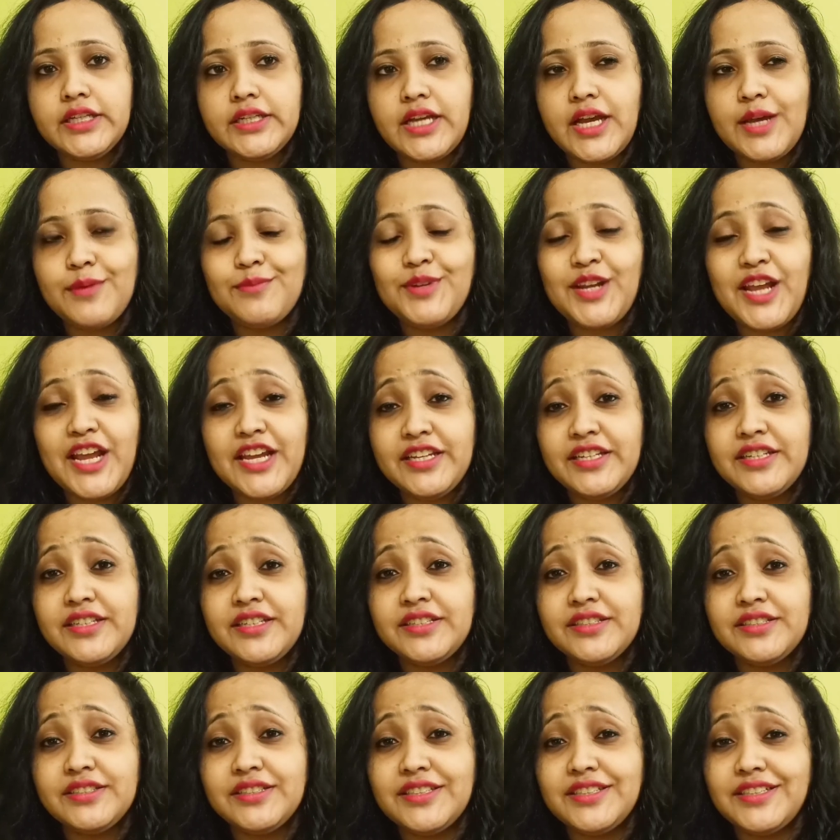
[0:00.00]
I'm
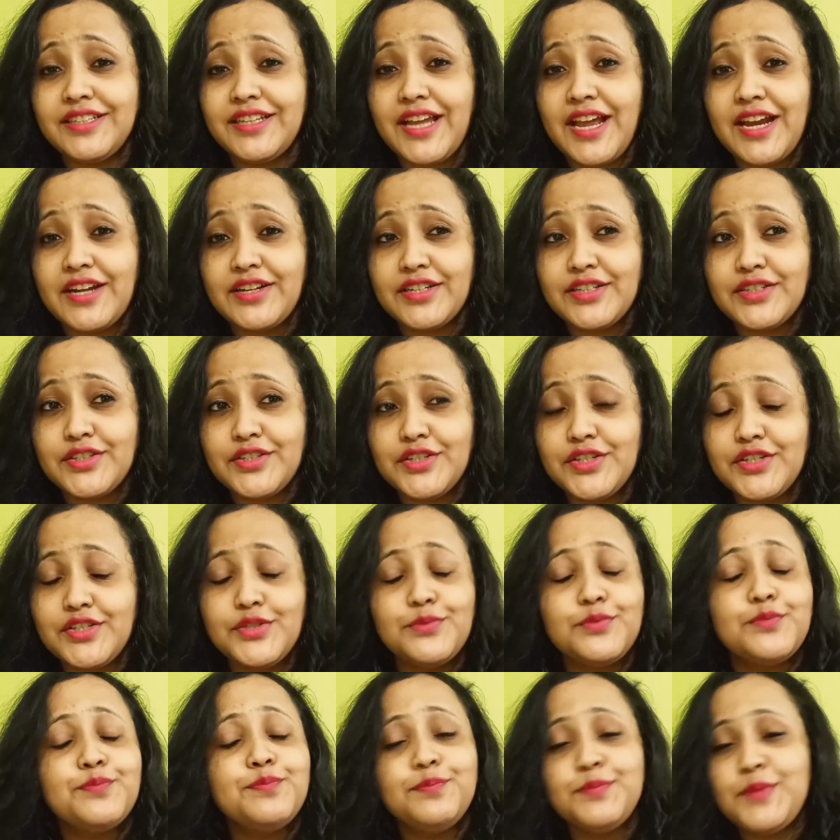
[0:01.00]
liking the
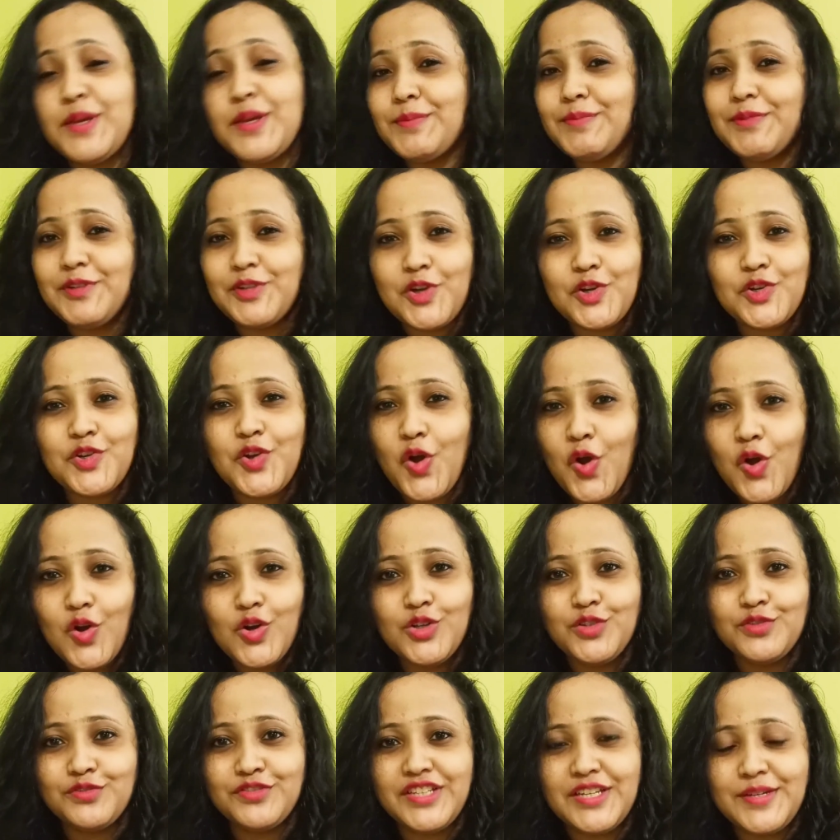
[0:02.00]
characters, maybe not
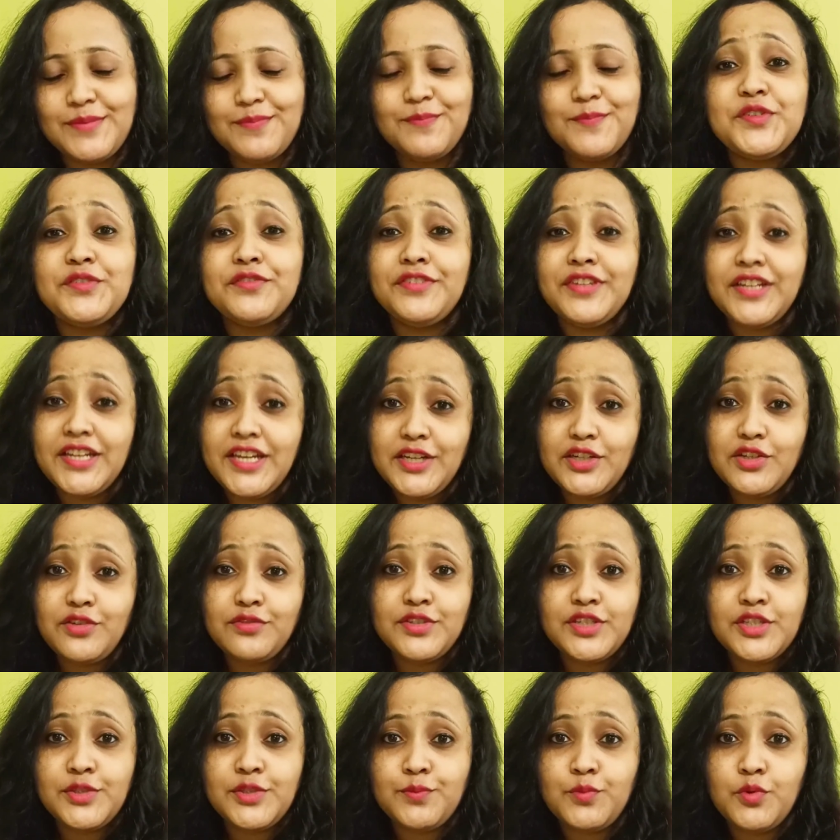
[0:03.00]
all of them. The villain
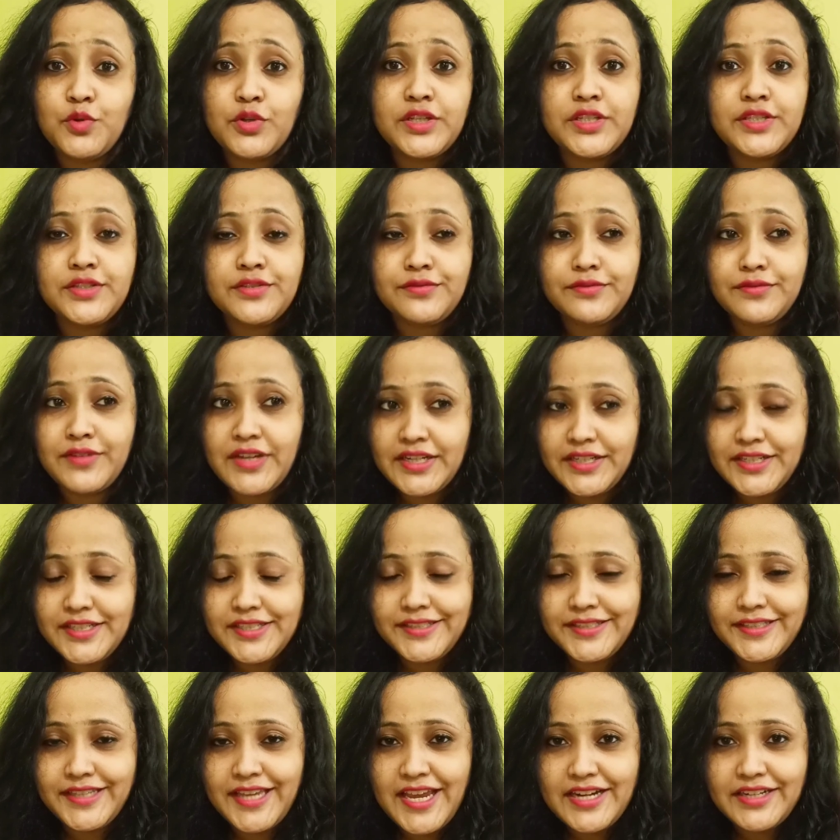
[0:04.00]
of this book is very
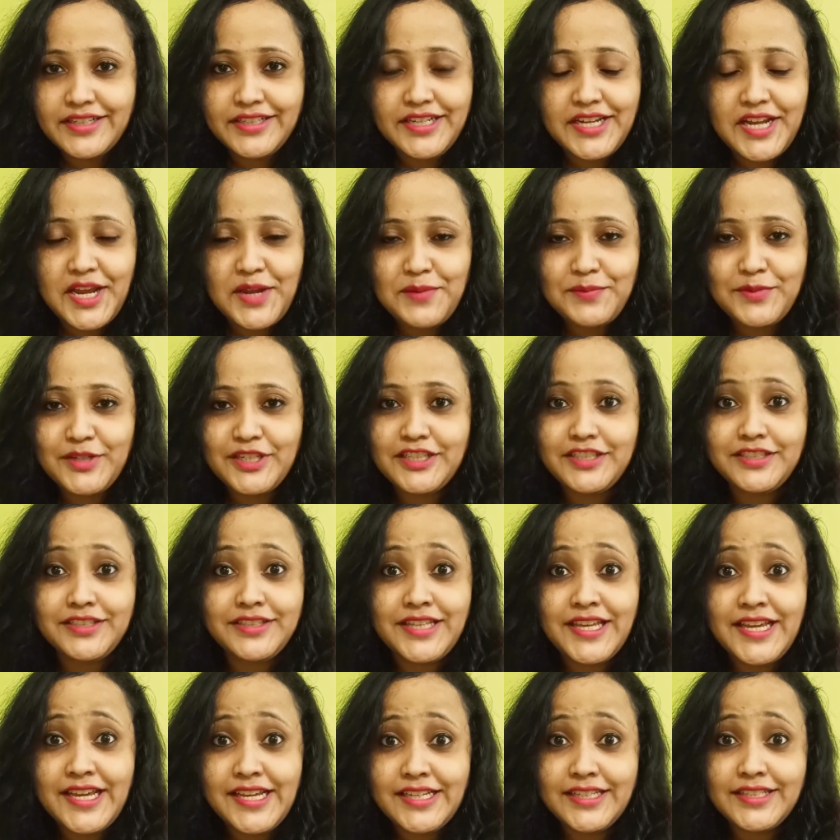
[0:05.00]
scary. I mean, the
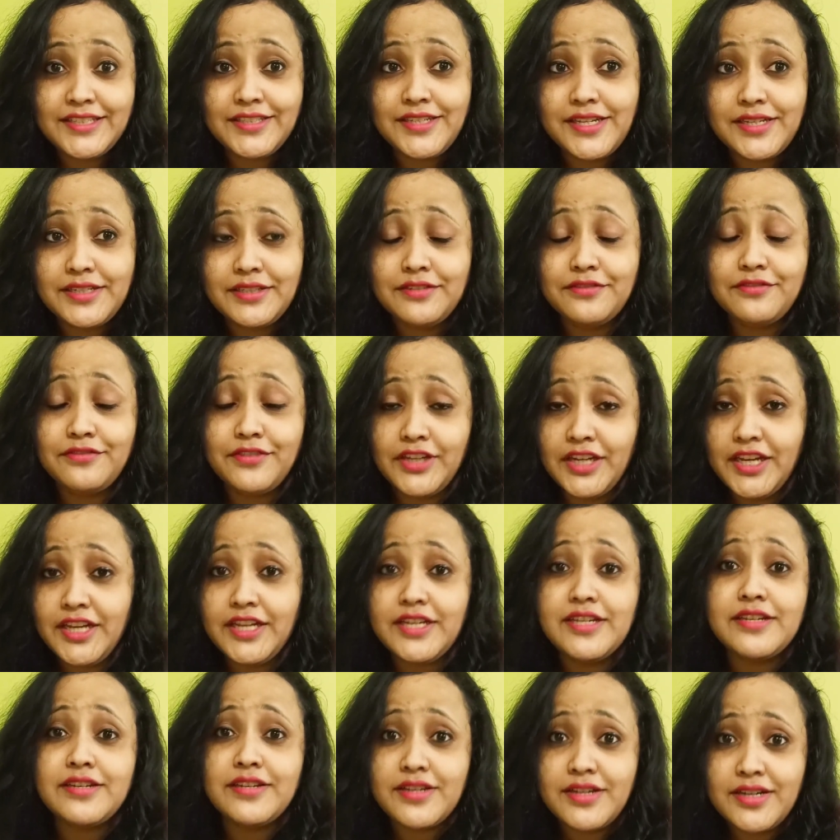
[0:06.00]
things that the
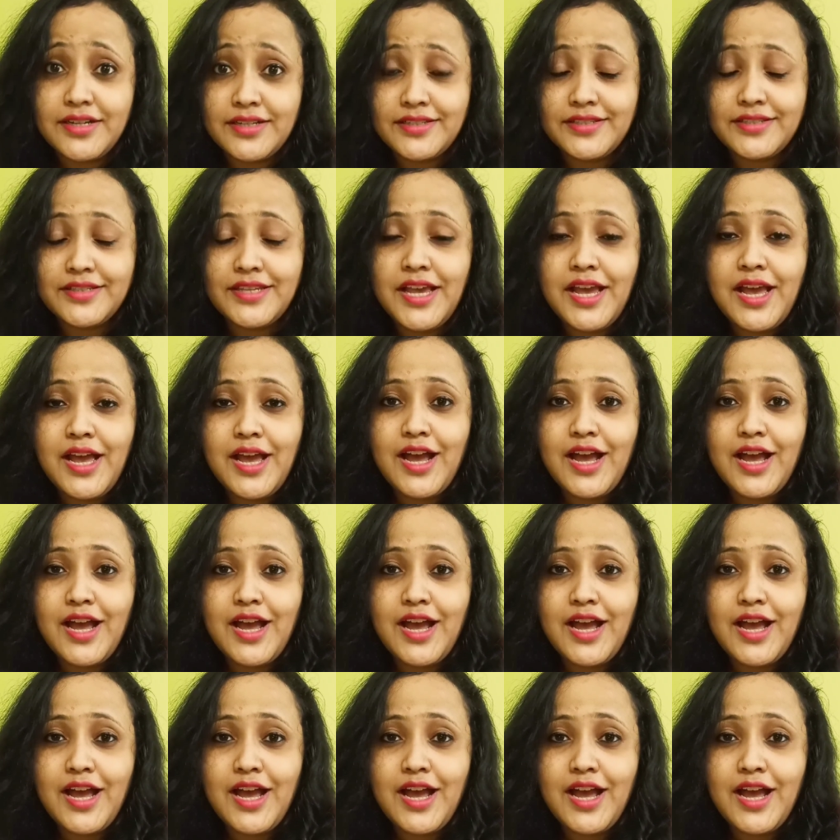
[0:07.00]
villain does.